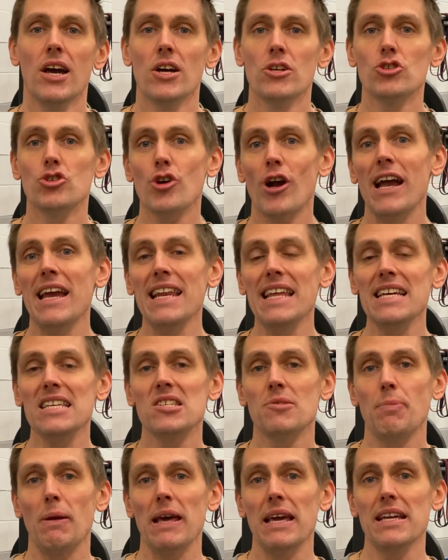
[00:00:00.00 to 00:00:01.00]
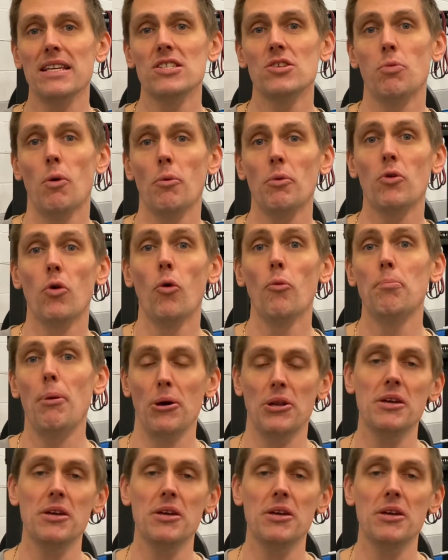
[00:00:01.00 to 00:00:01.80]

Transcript: training split into what we call body